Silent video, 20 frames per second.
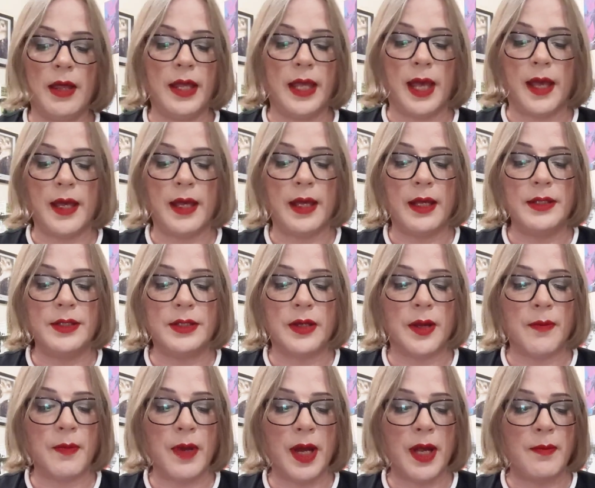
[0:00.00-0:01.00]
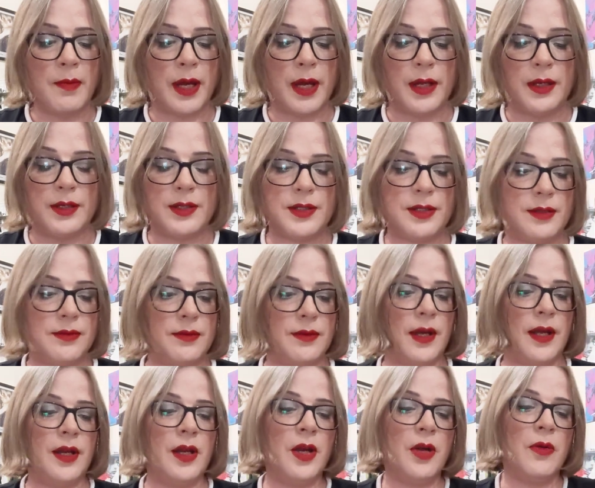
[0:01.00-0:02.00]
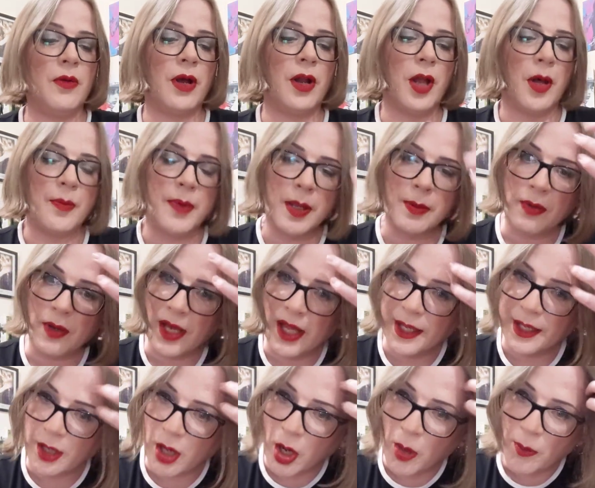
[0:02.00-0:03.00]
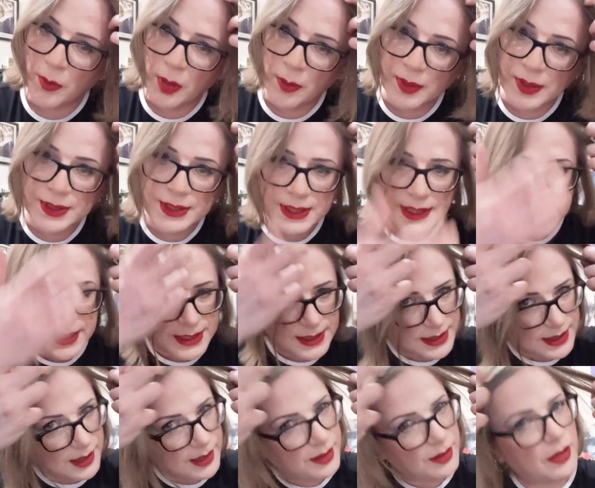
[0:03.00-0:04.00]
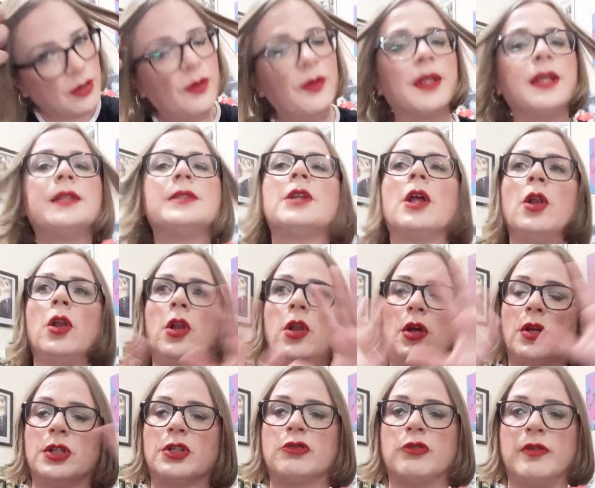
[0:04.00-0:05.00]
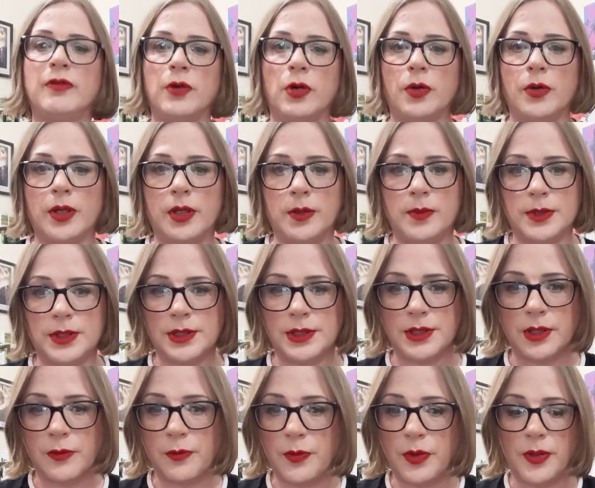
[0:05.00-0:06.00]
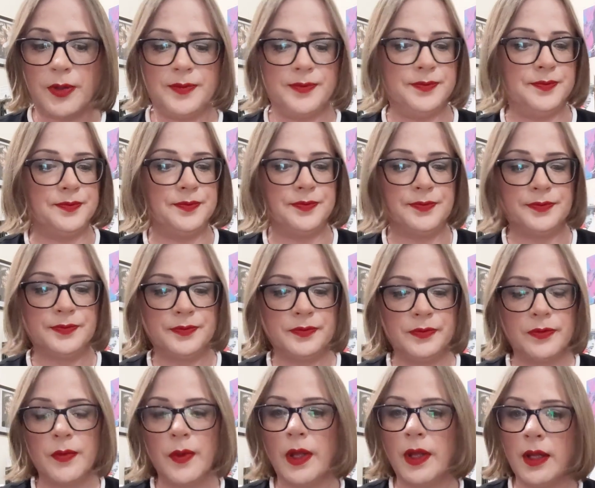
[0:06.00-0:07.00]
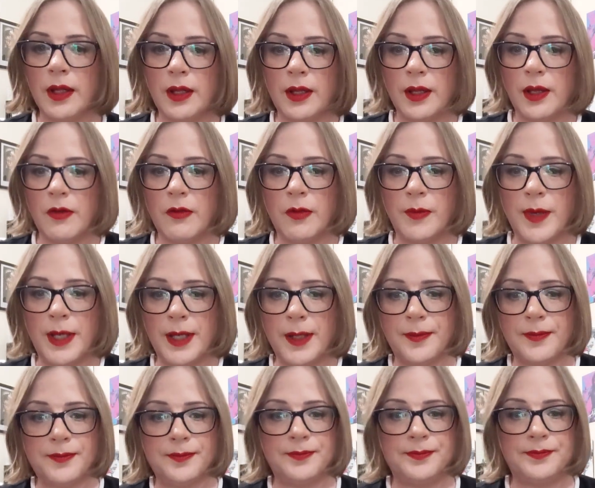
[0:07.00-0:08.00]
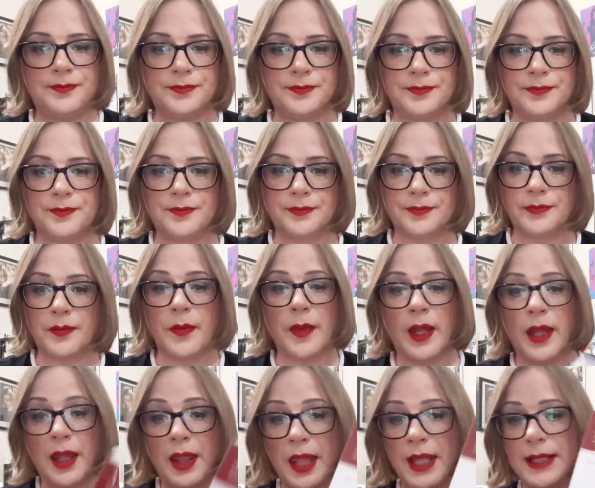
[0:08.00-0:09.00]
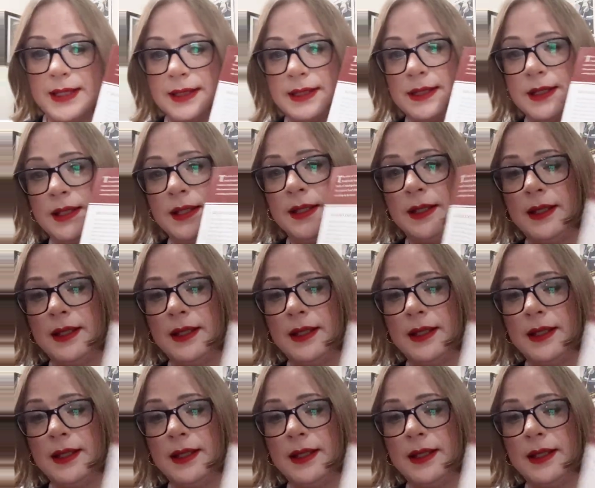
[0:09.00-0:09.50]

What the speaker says: Yeah, so in my mind, I know a lot of people like omnibuses and all these luxury volumes and stuff, but for me, this